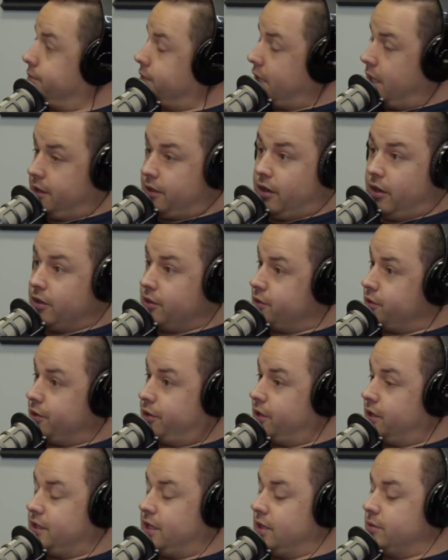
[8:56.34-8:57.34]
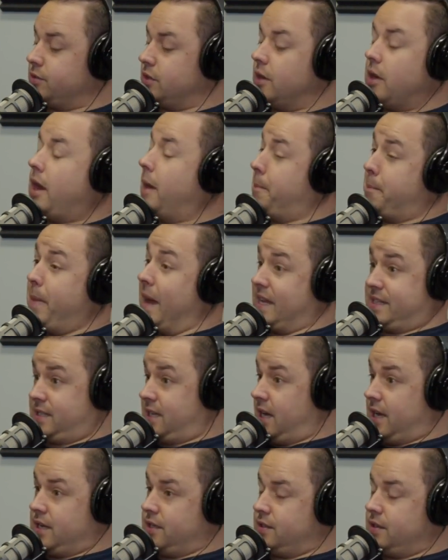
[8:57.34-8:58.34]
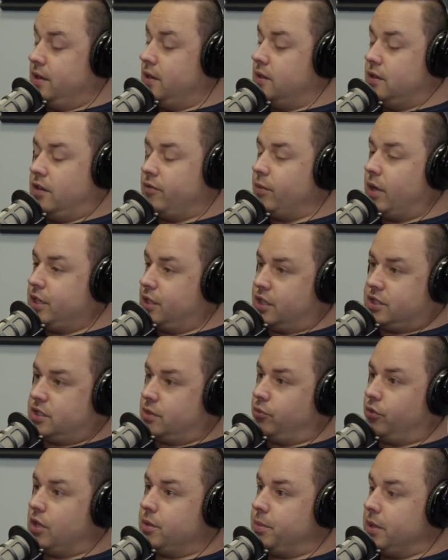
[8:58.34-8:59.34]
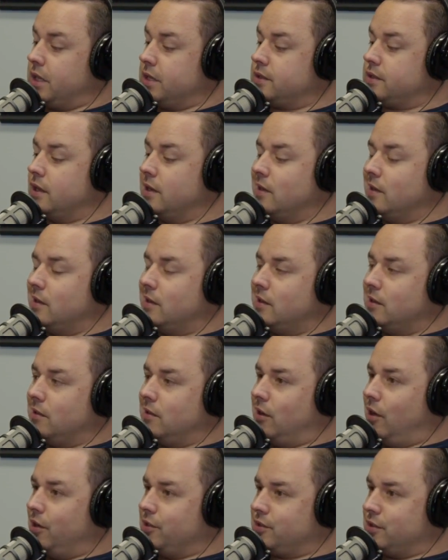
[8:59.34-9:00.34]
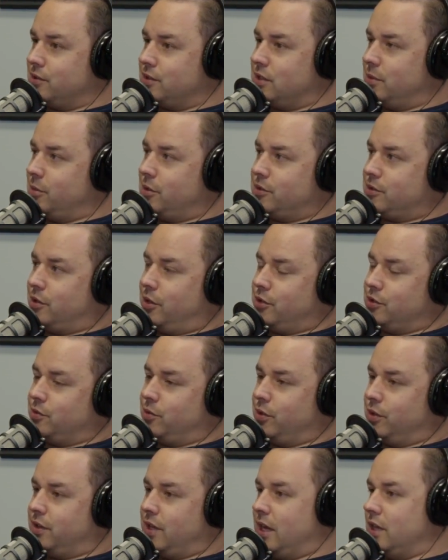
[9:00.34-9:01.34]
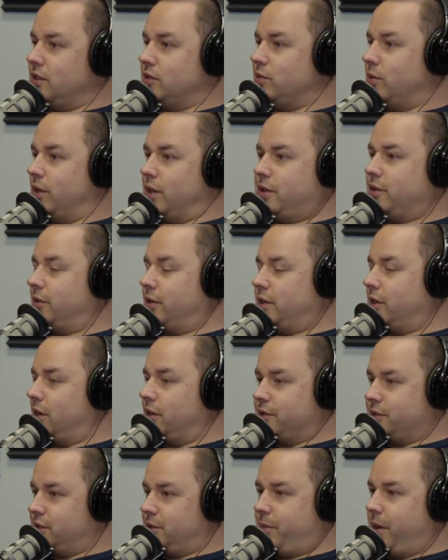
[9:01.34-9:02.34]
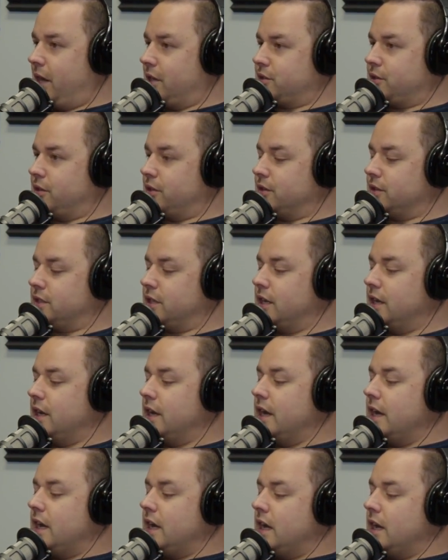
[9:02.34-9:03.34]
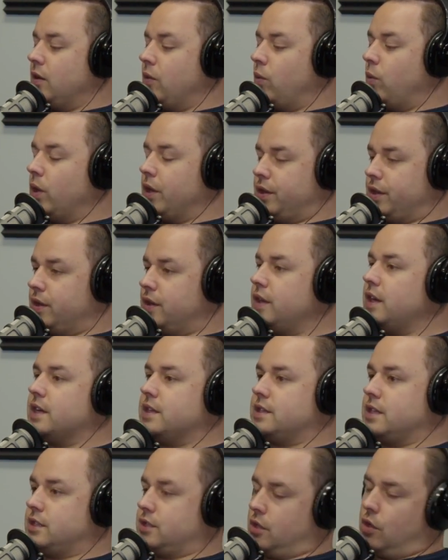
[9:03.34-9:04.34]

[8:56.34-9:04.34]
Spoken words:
10 cards, 30 teams. Best case. Never mind, you get some repeats. Also, some of those cards are worth $10, $20, $30, the patch cards. With this, it's a